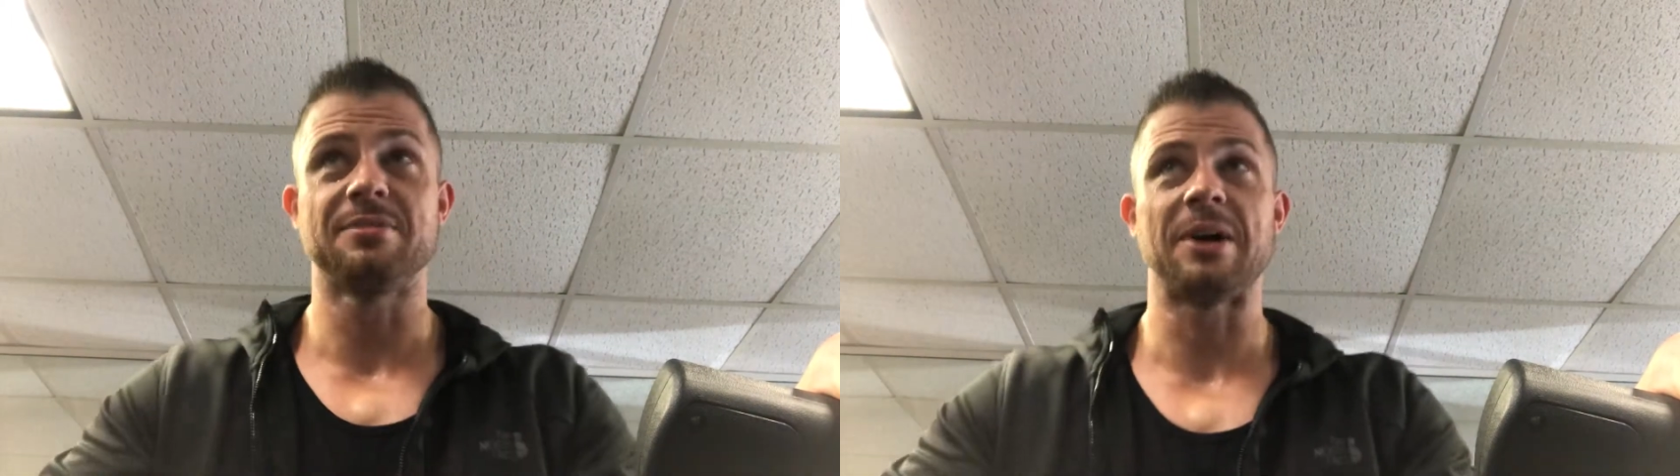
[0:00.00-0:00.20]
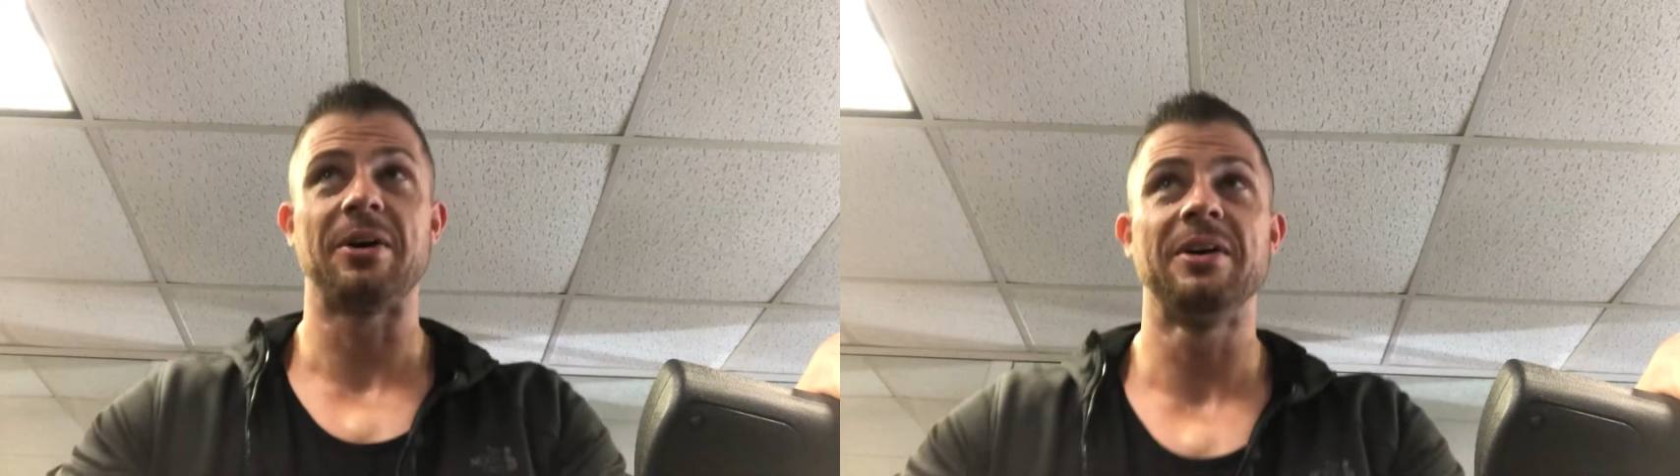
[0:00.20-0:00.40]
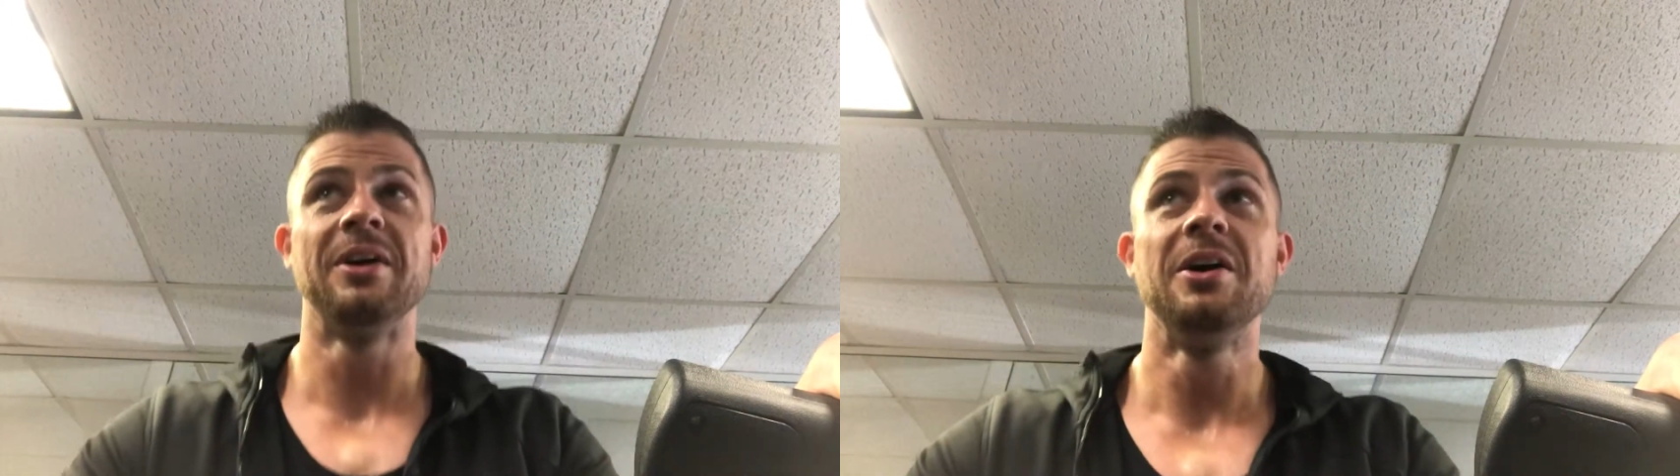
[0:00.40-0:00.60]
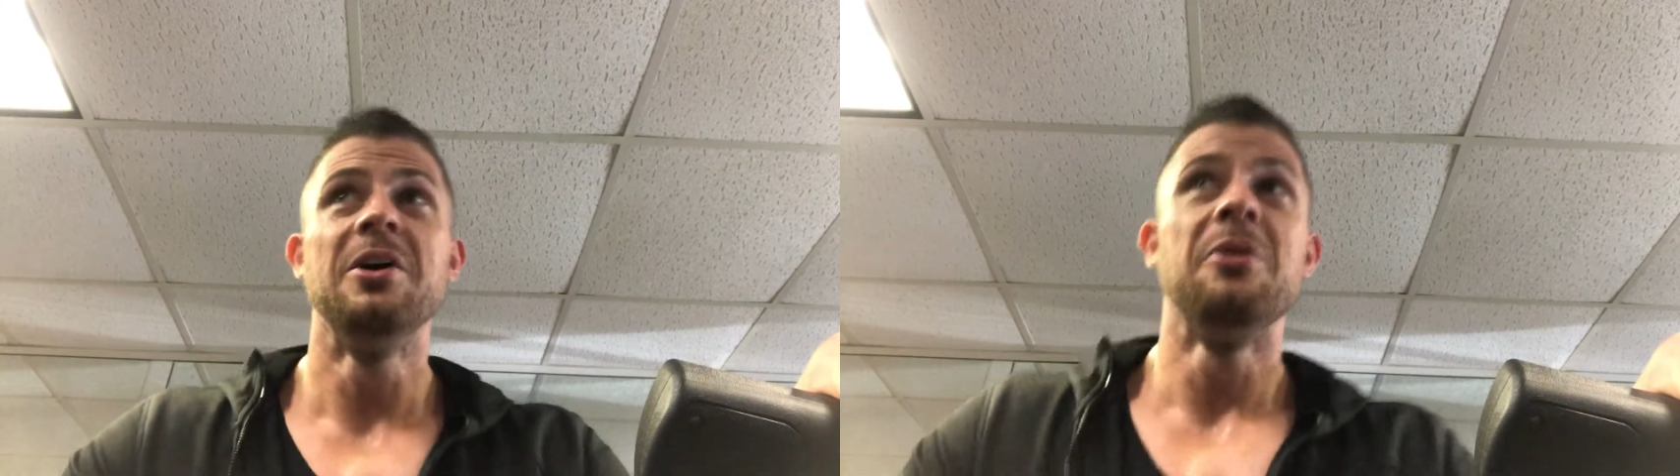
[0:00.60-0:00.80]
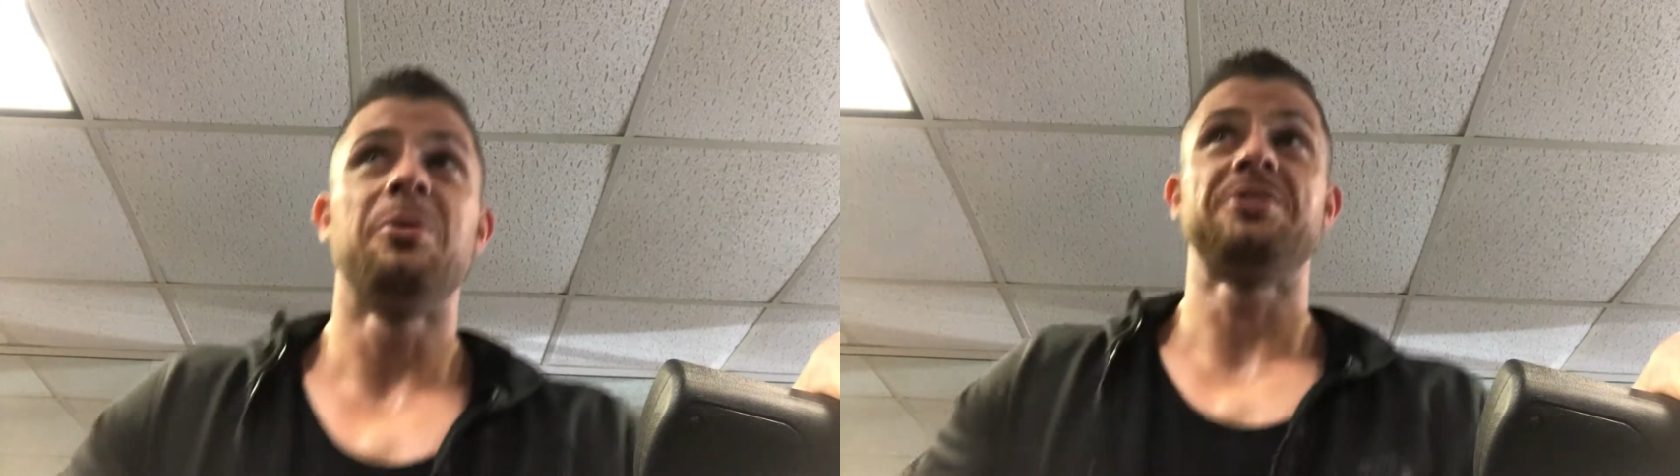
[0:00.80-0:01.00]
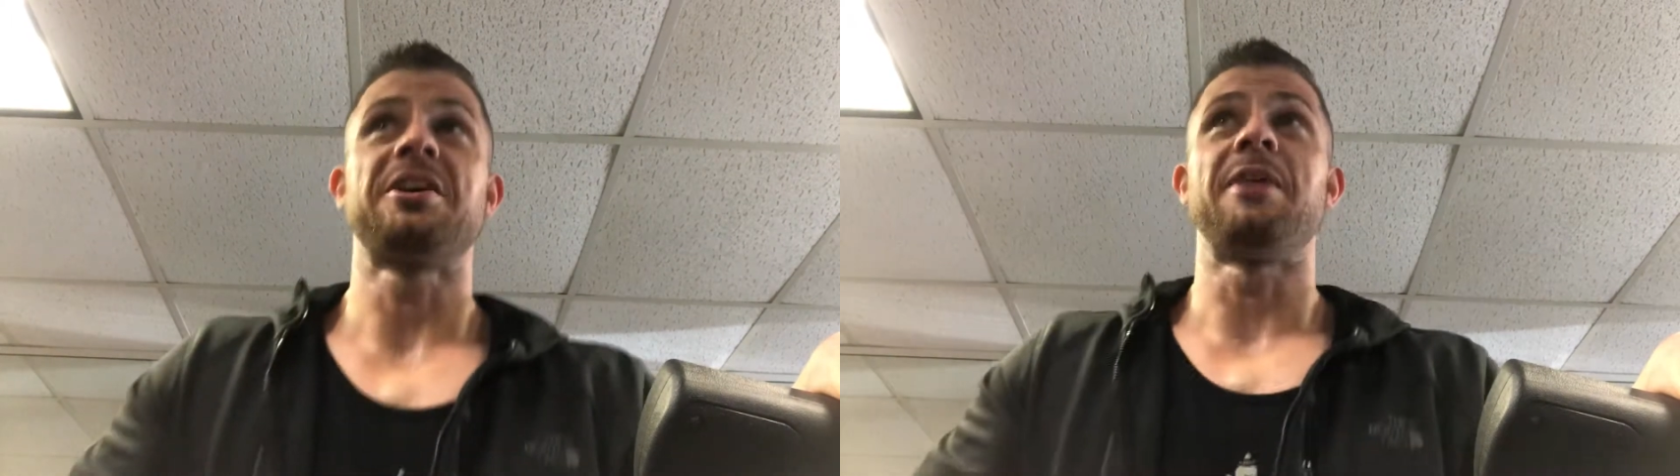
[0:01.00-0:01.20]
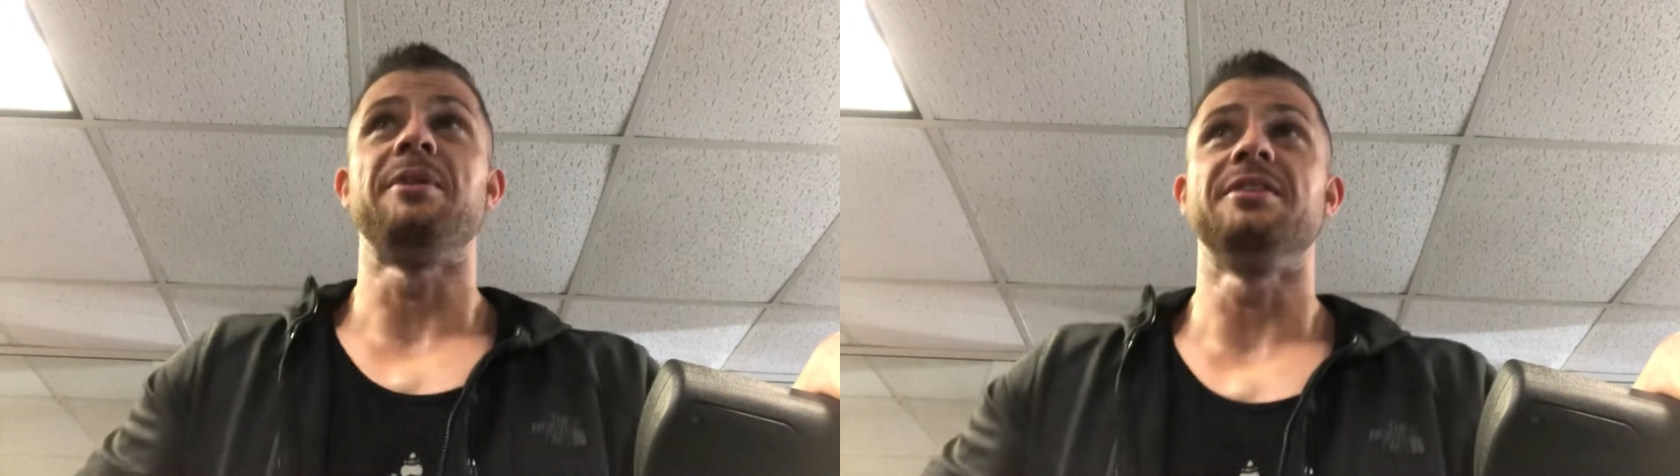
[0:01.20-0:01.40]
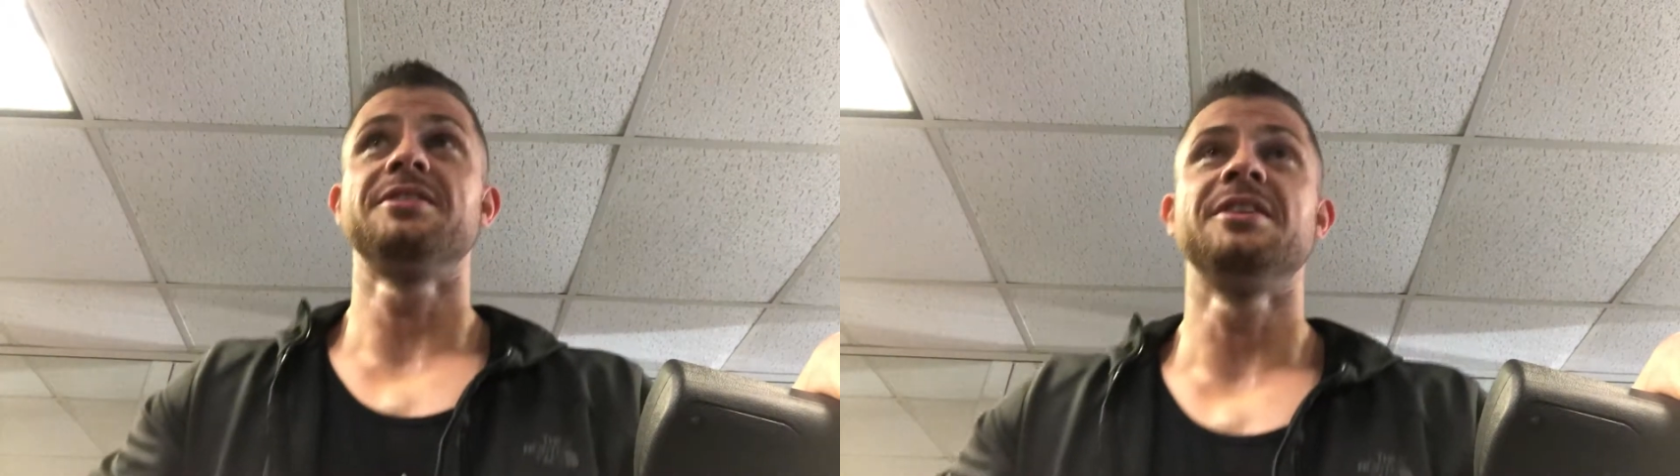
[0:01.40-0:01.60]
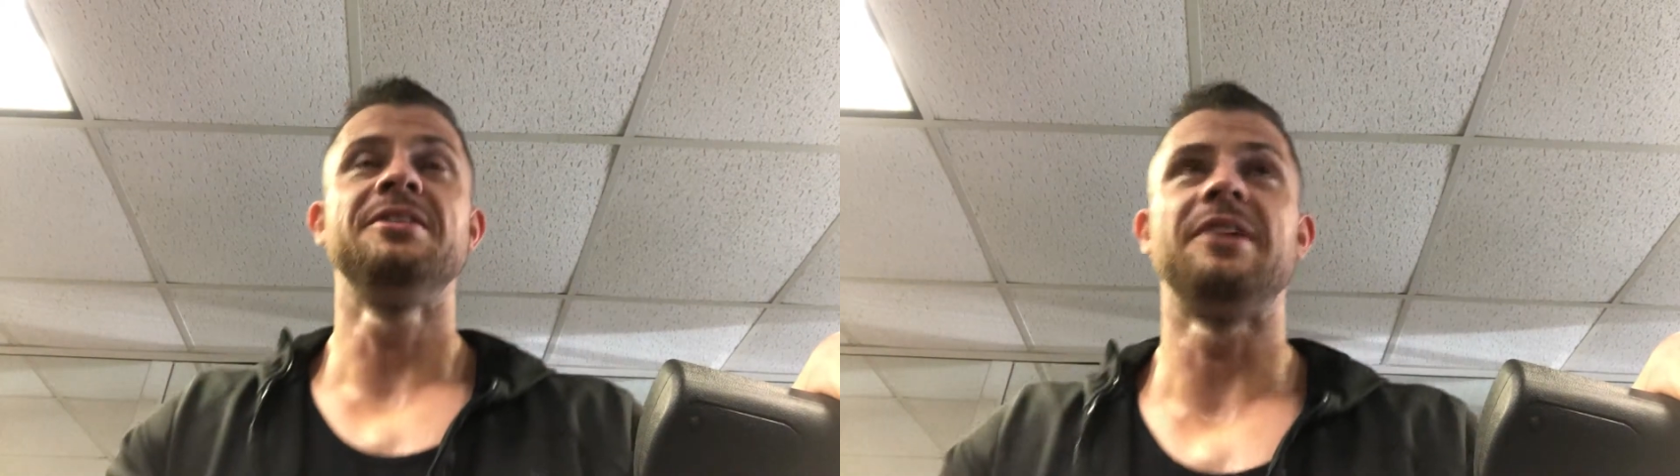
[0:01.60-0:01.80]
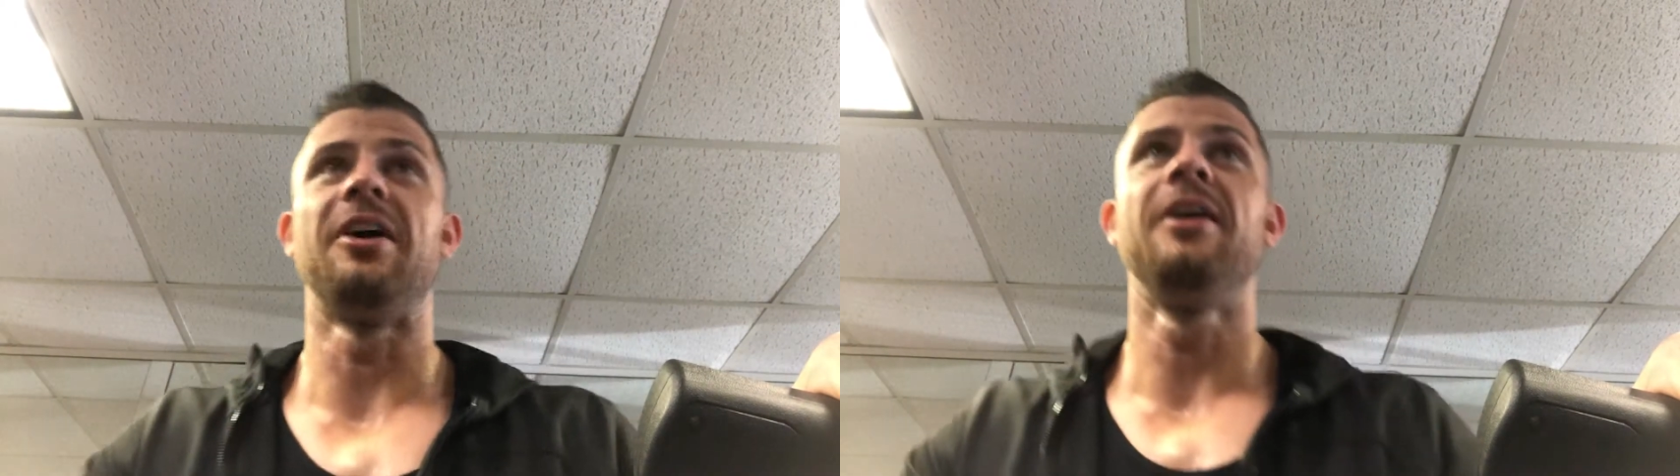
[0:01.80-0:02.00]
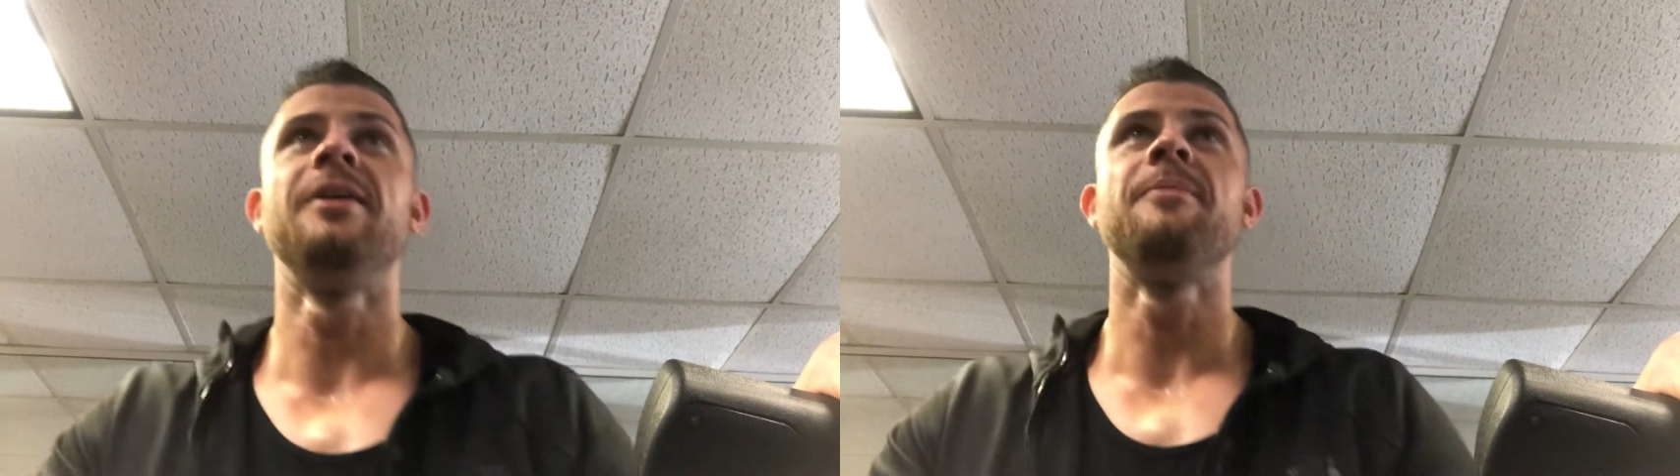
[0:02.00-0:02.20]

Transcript: about what time is. Well,